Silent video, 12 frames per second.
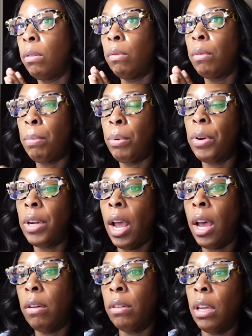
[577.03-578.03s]
report
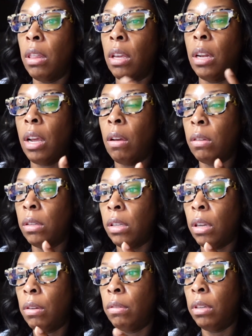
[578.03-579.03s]
out and then I
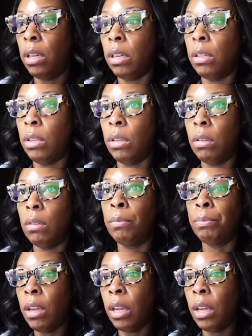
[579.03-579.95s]
also need to